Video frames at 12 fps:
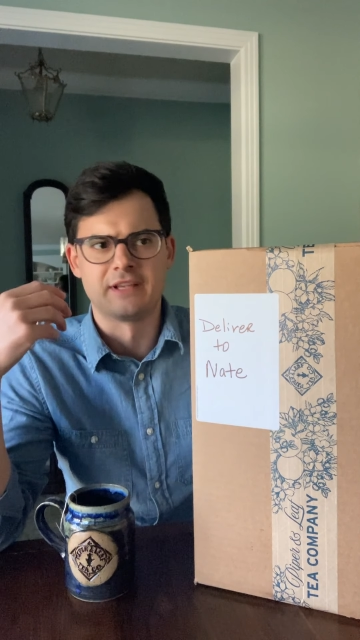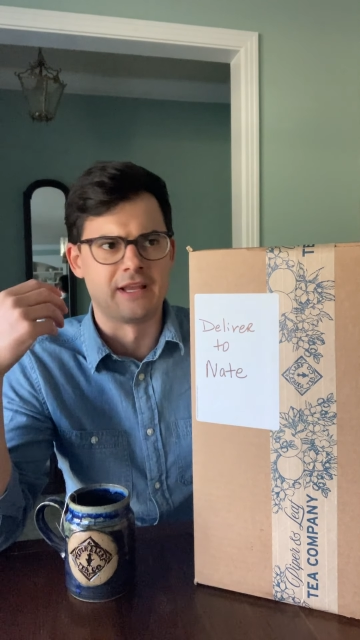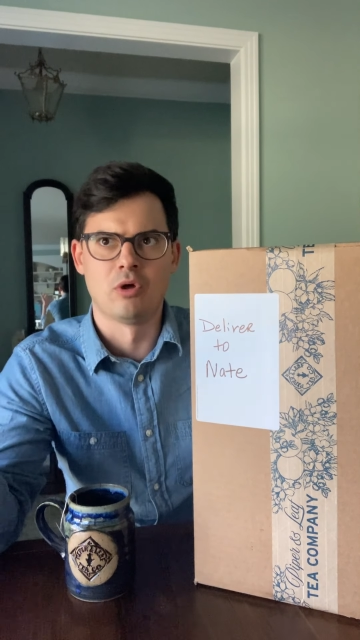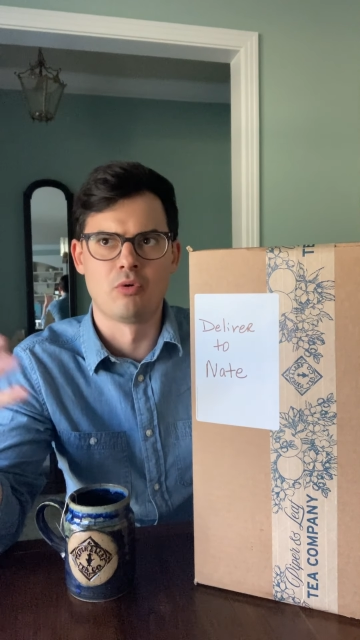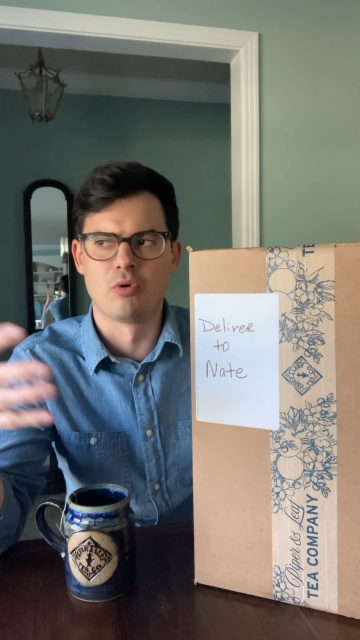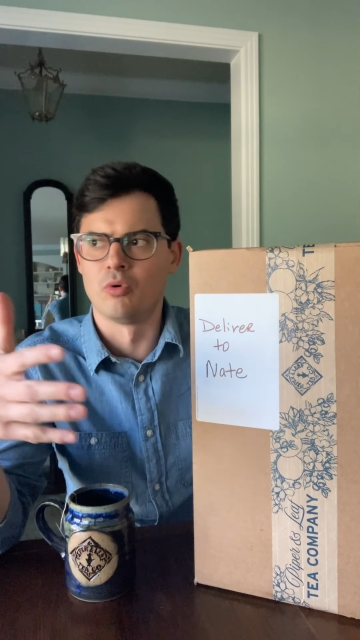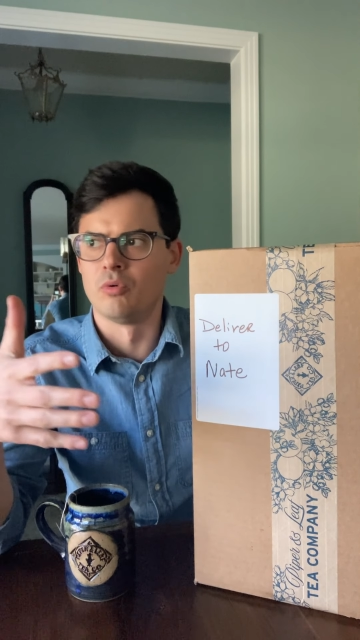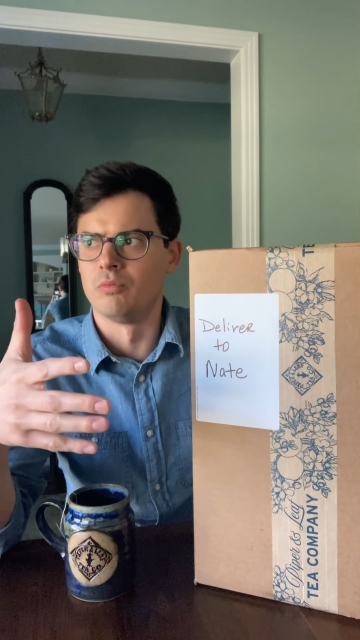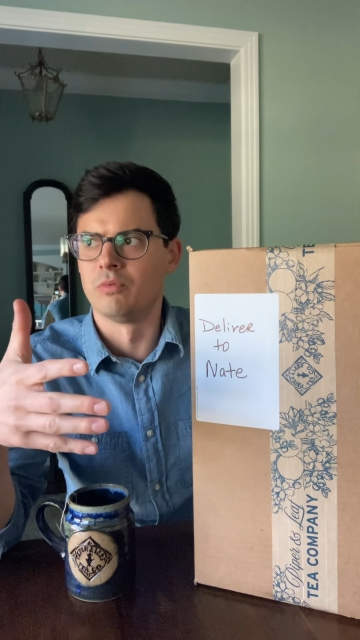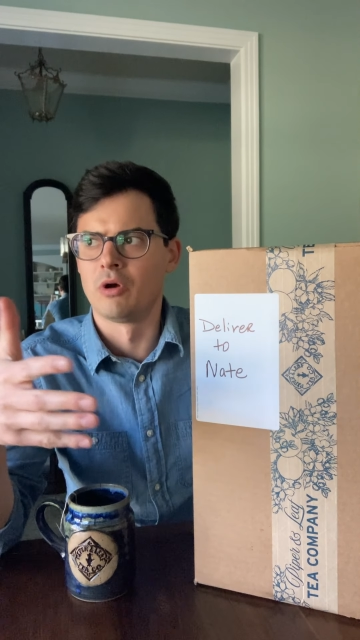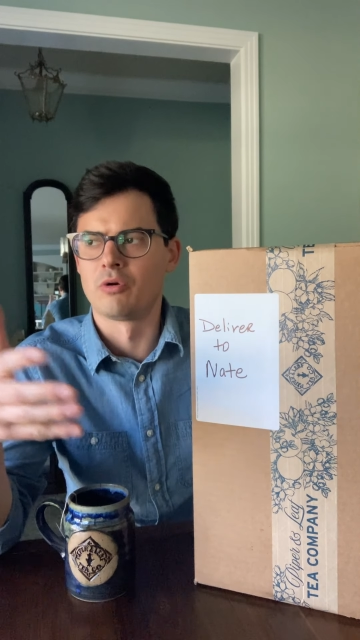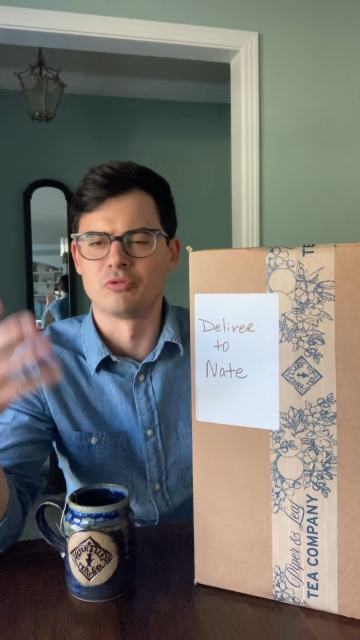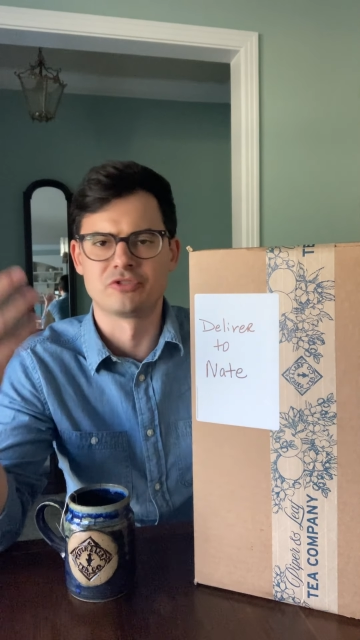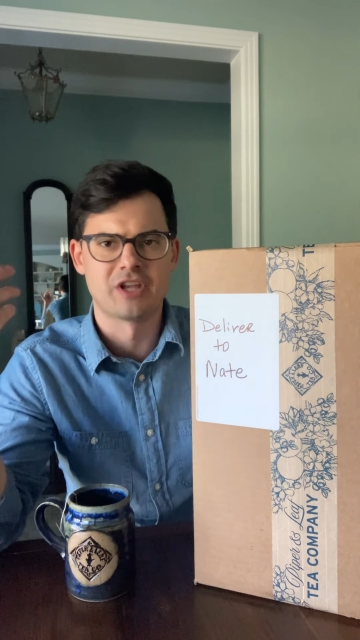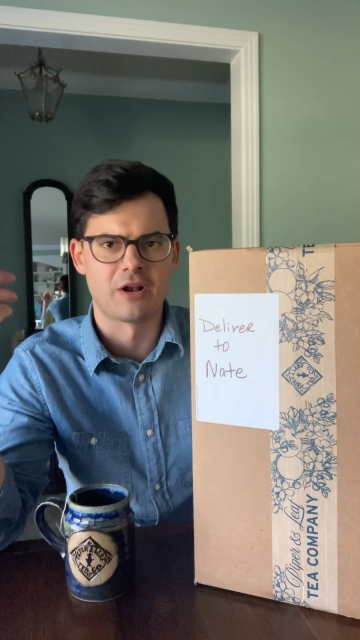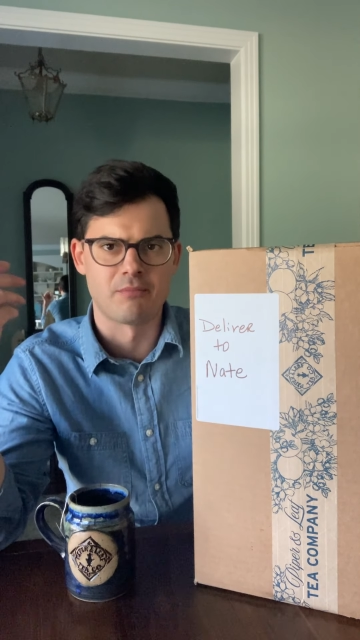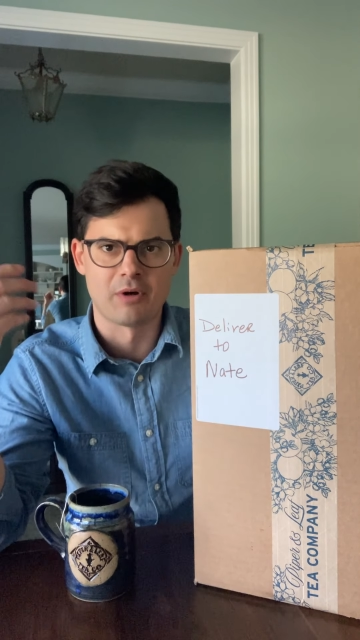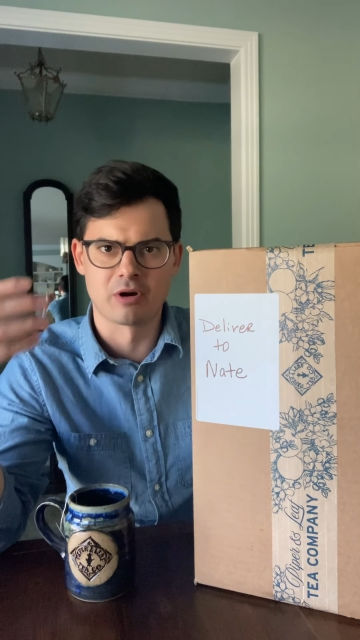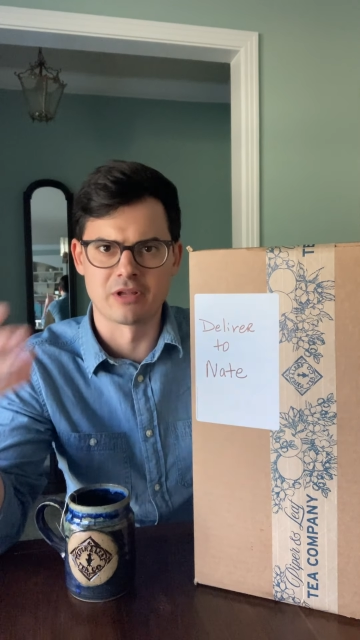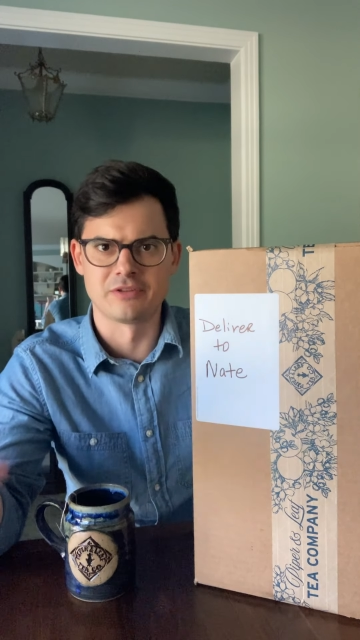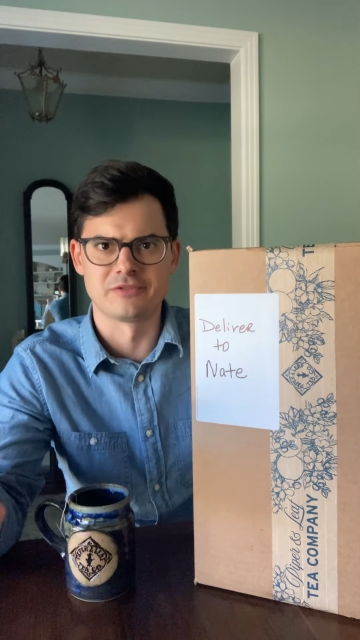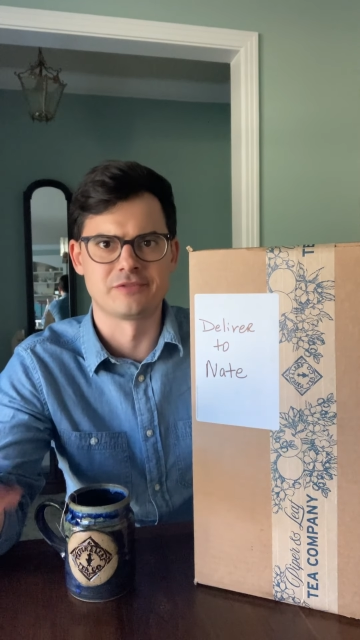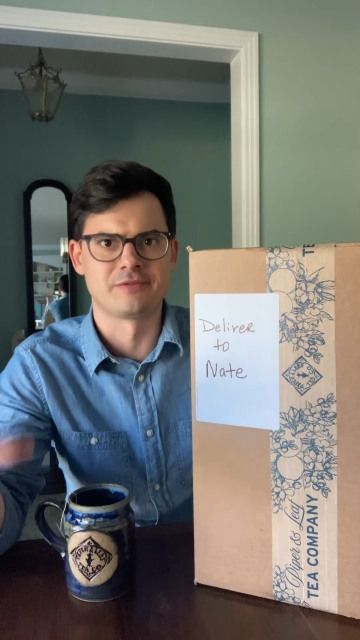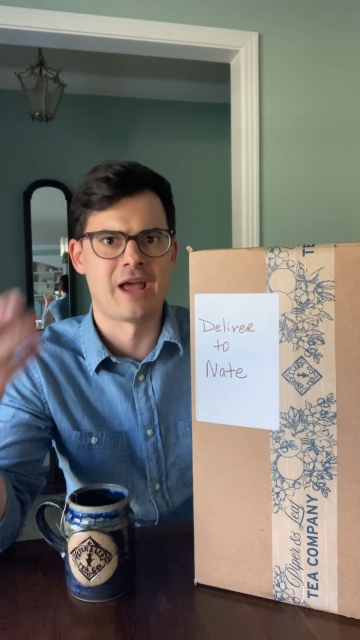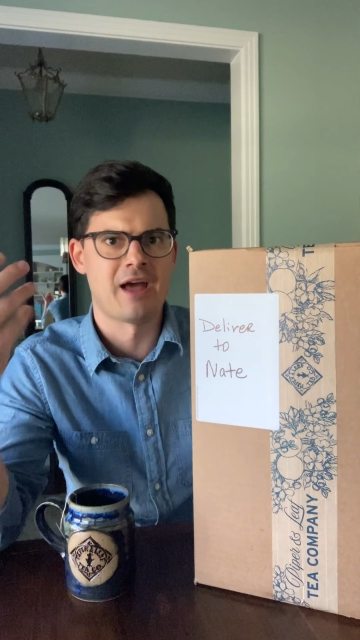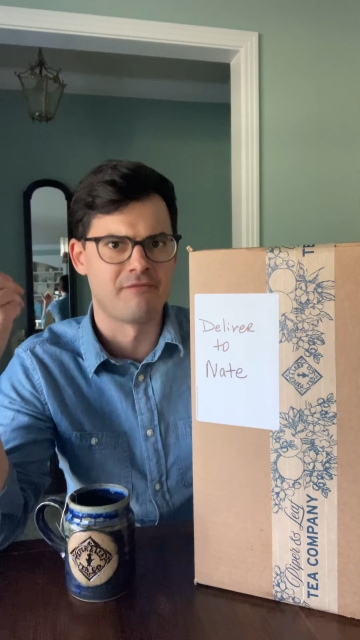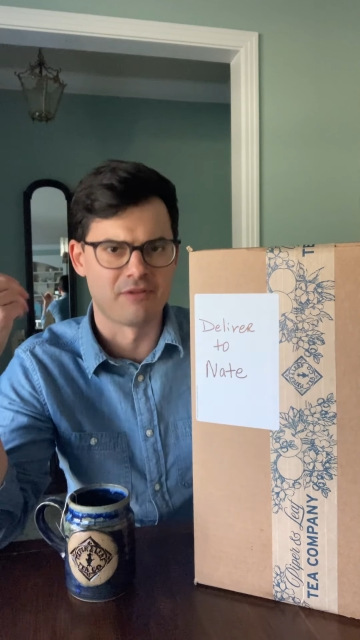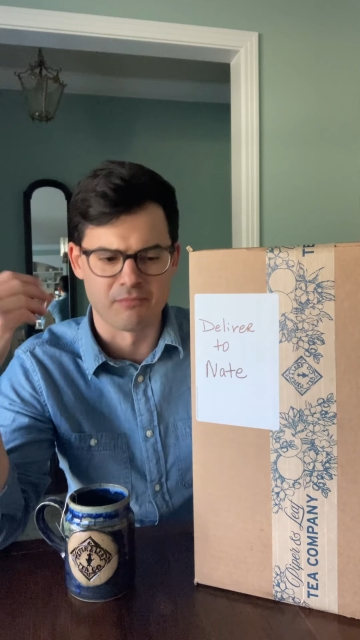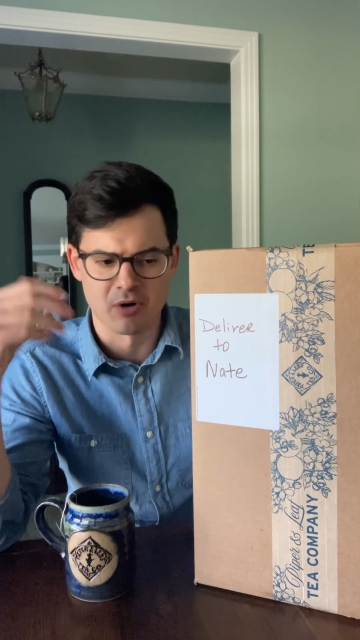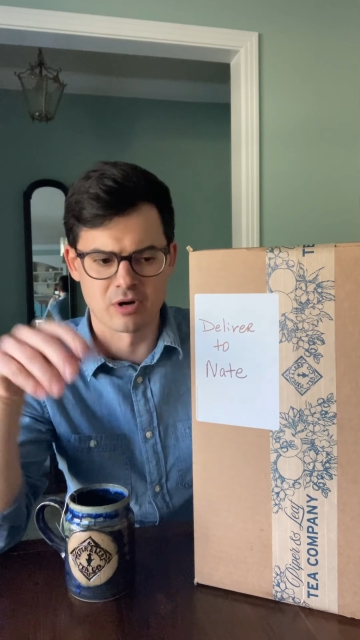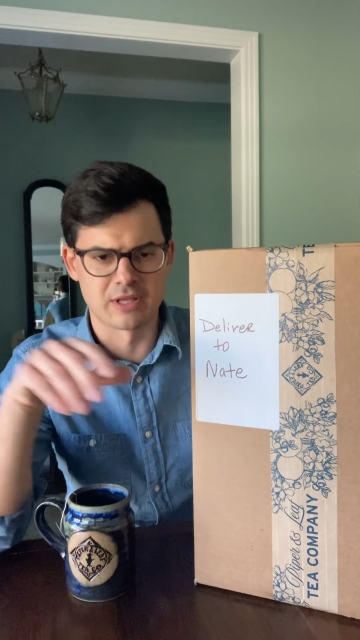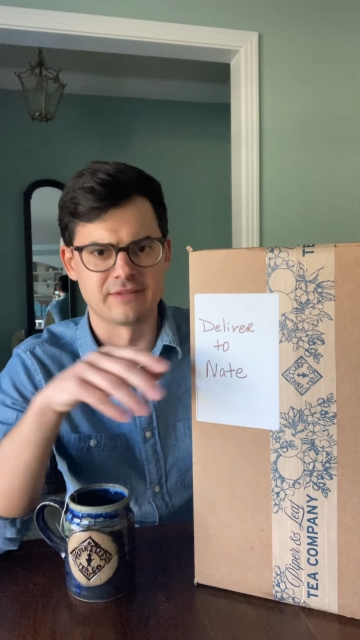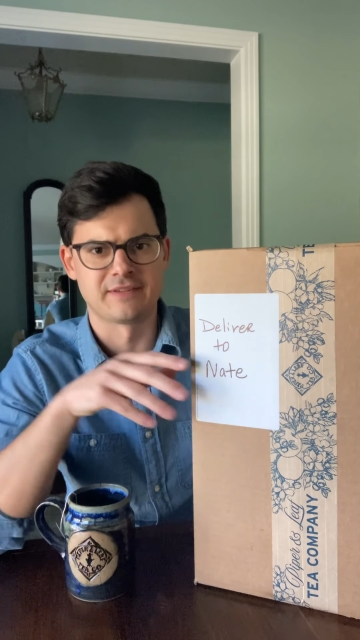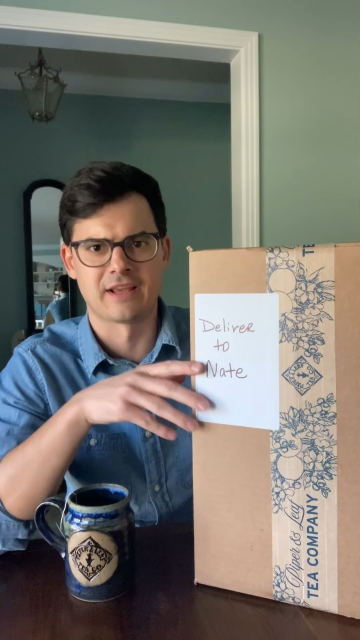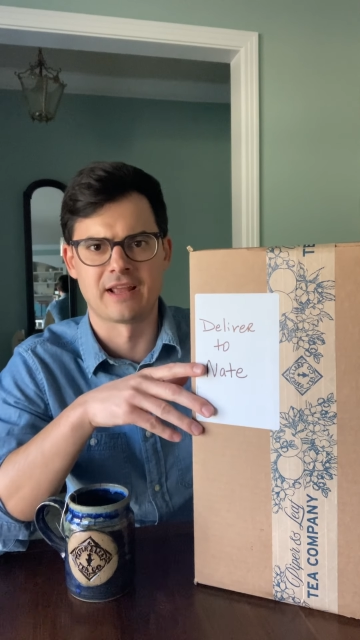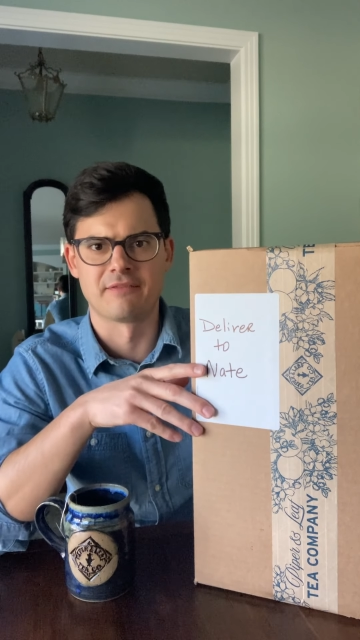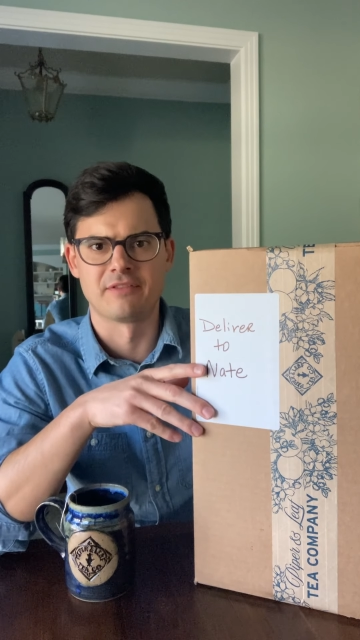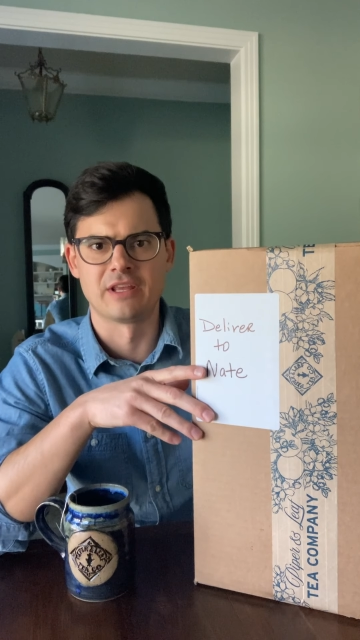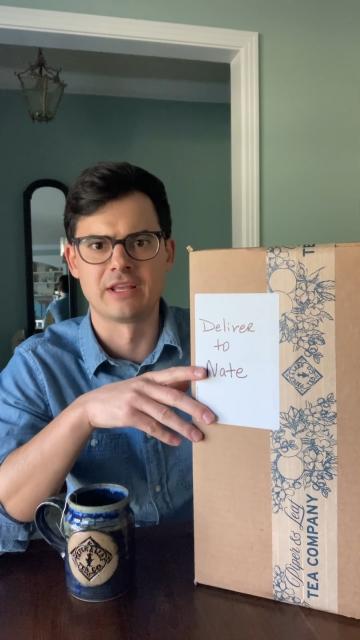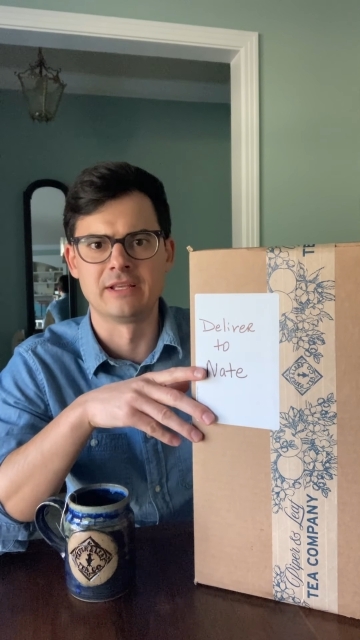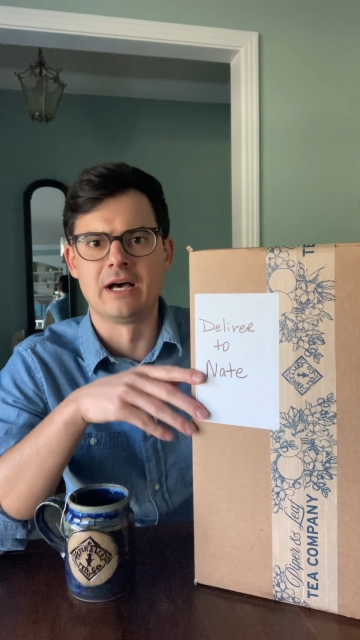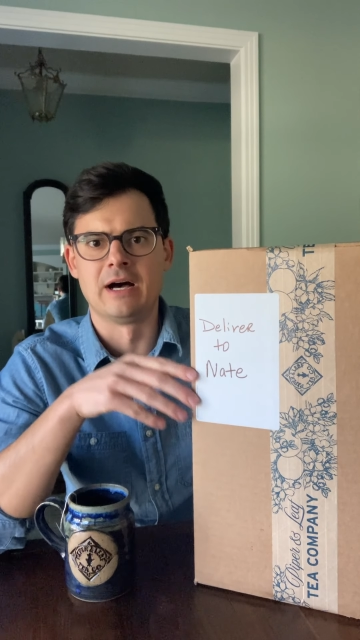and local setup markets, advent markets, that kind of thing.